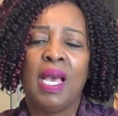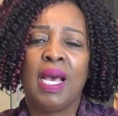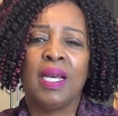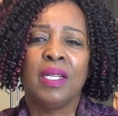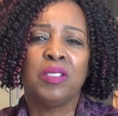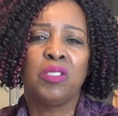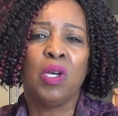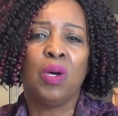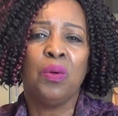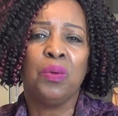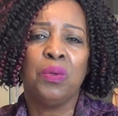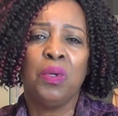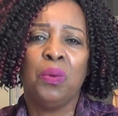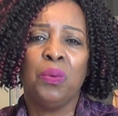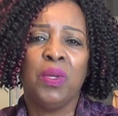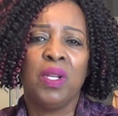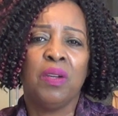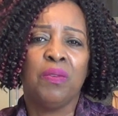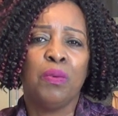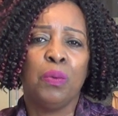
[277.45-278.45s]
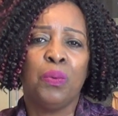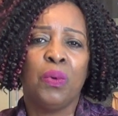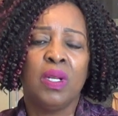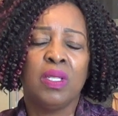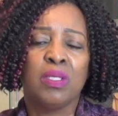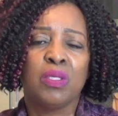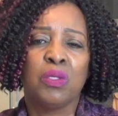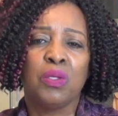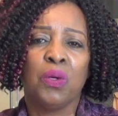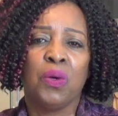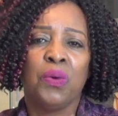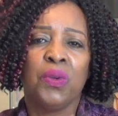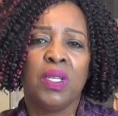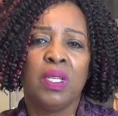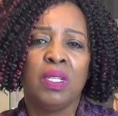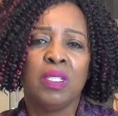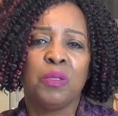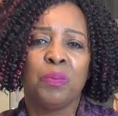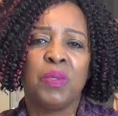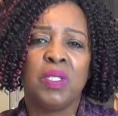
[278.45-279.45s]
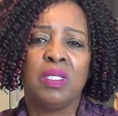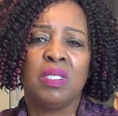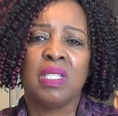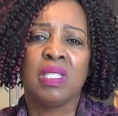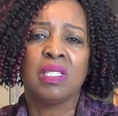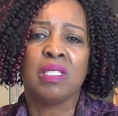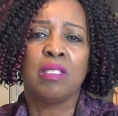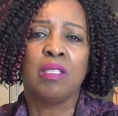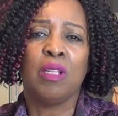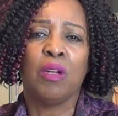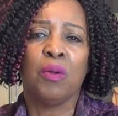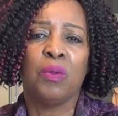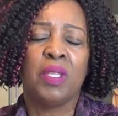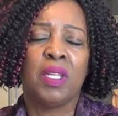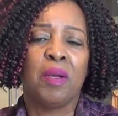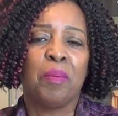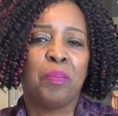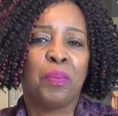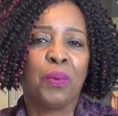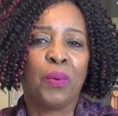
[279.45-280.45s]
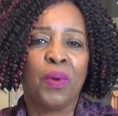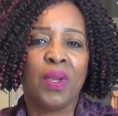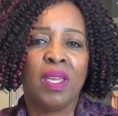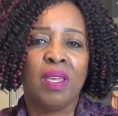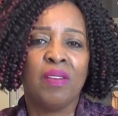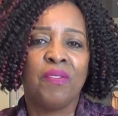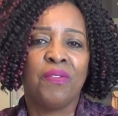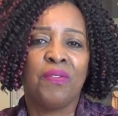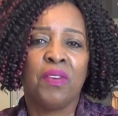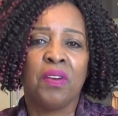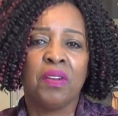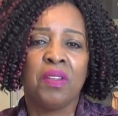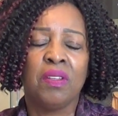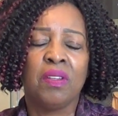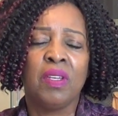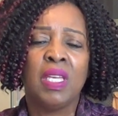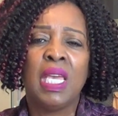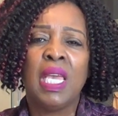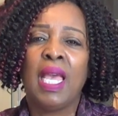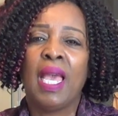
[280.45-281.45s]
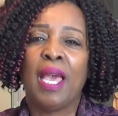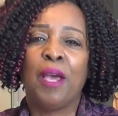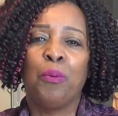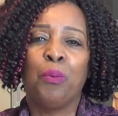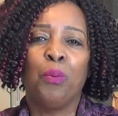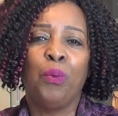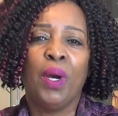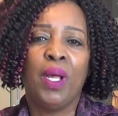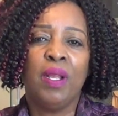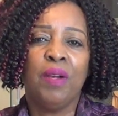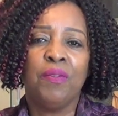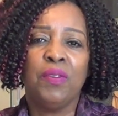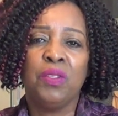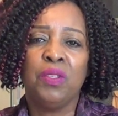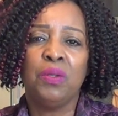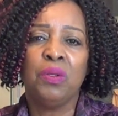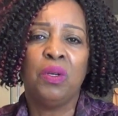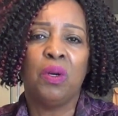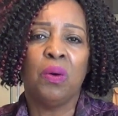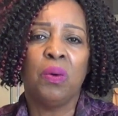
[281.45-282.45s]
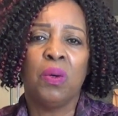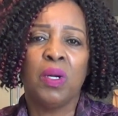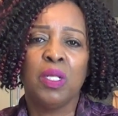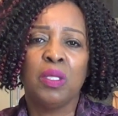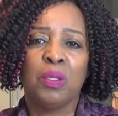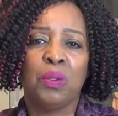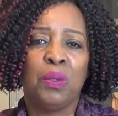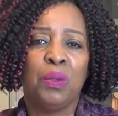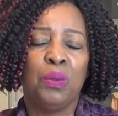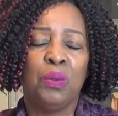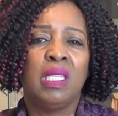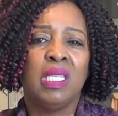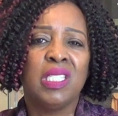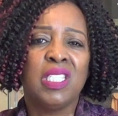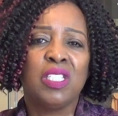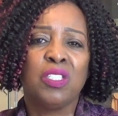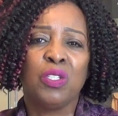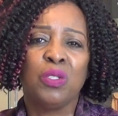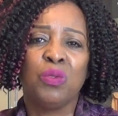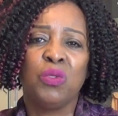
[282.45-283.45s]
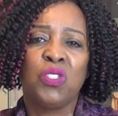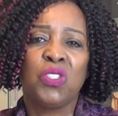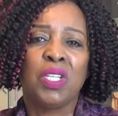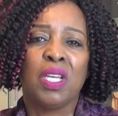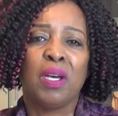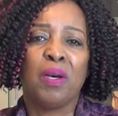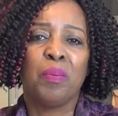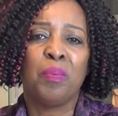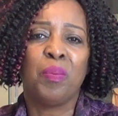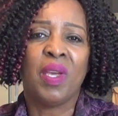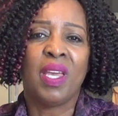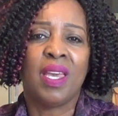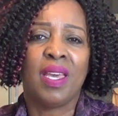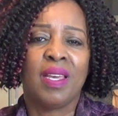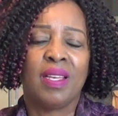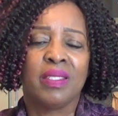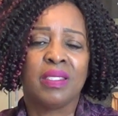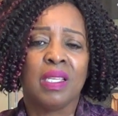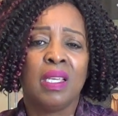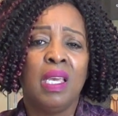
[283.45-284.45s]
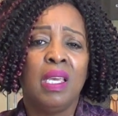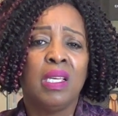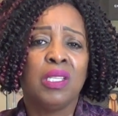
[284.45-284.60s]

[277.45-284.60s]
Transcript: I don't know what everyone's story is, but just know that I'm praying for you, and whatever you're going through, this too shall pass.